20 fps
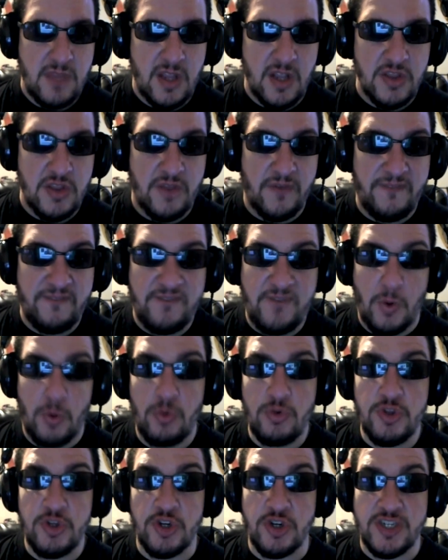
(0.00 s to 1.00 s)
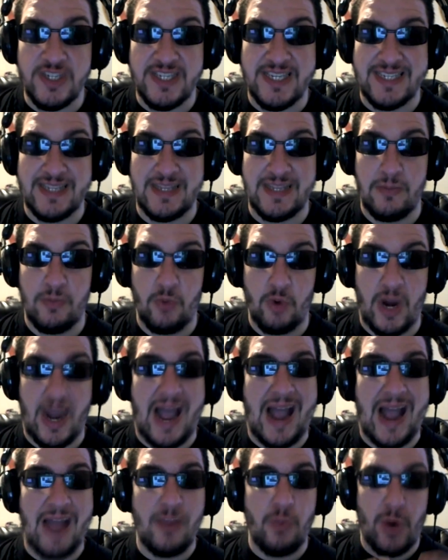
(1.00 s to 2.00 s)
the folder system
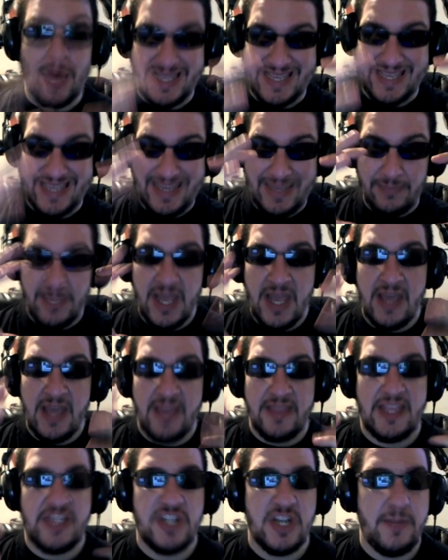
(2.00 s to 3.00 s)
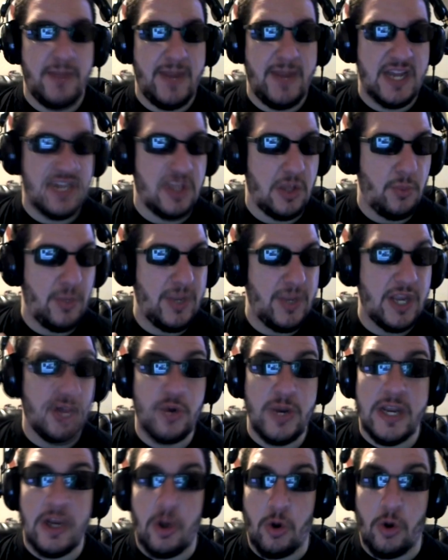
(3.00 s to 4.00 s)
where I want to keep... They should have made it so that we can
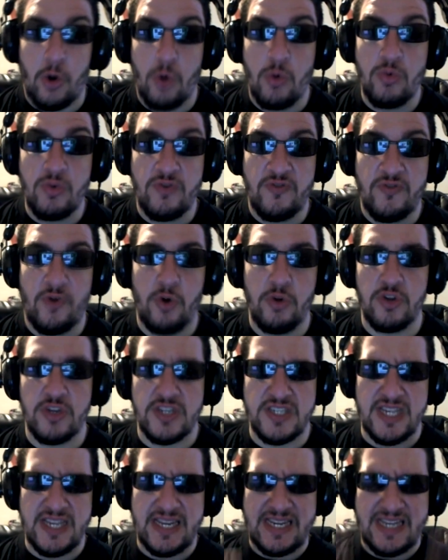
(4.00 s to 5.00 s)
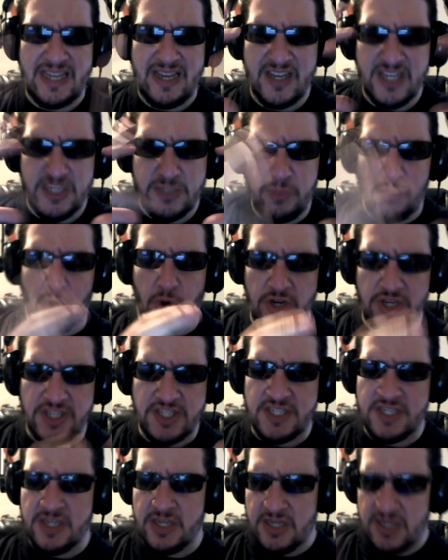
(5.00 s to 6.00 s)
create our own folders like
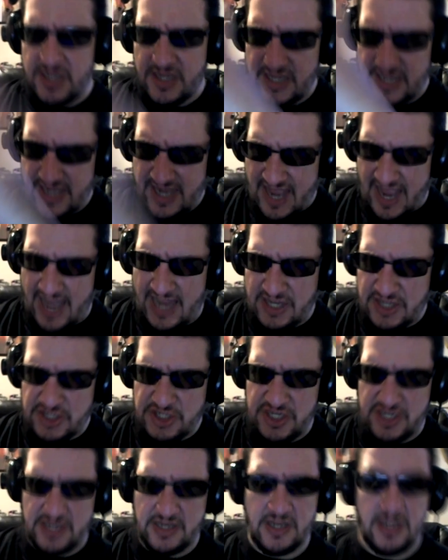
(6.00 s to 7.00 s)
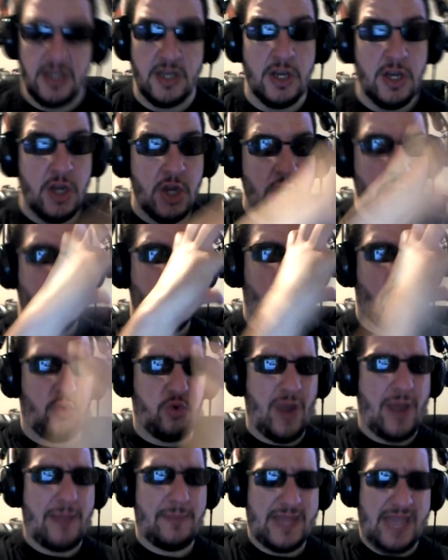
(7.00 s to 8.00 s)
sports, action,
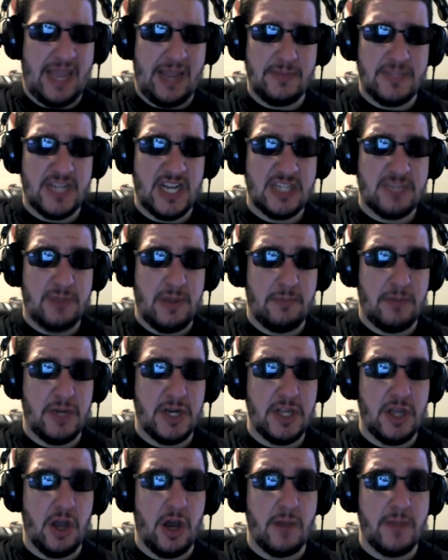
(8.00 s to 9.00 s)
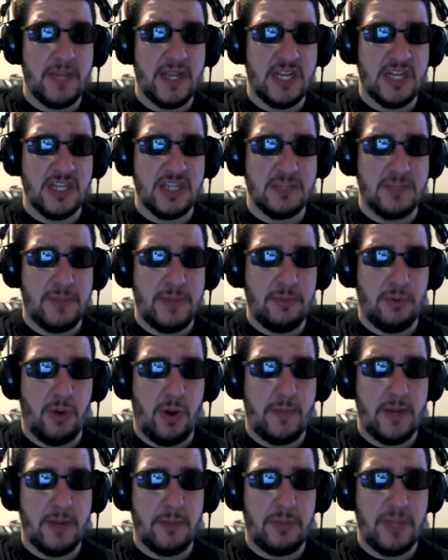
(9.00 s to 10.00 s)
crap games that I spent money on because people
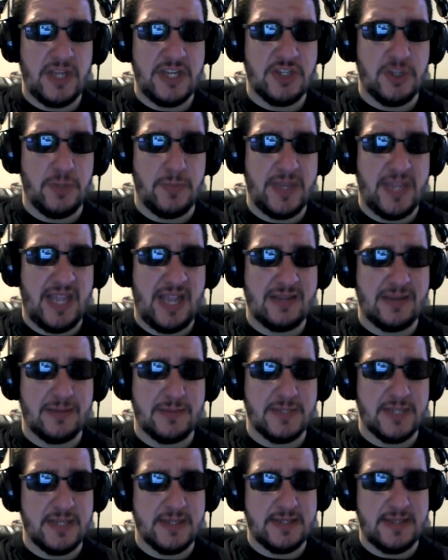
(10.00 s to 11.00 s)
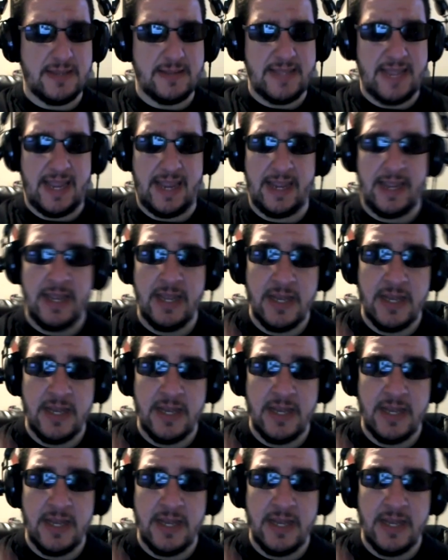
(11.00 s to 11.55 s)
want me to play stupid games on Sunday,